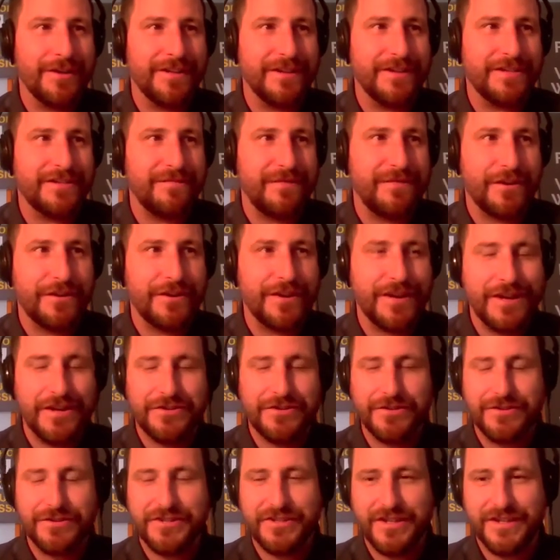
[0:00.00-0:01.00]
it's very
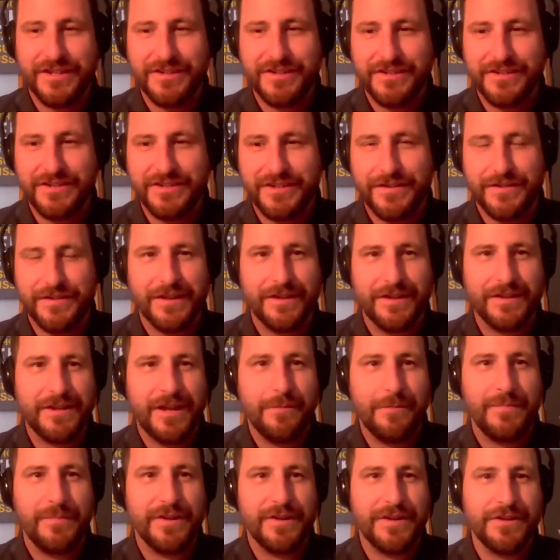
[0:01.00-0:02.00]
interesting to see the
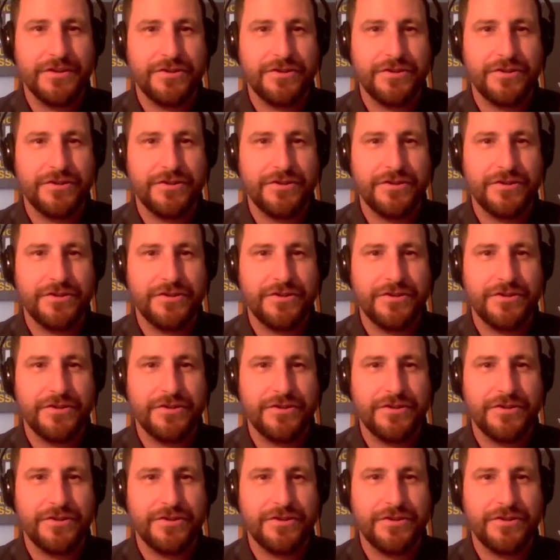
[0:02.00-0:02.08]
incumbent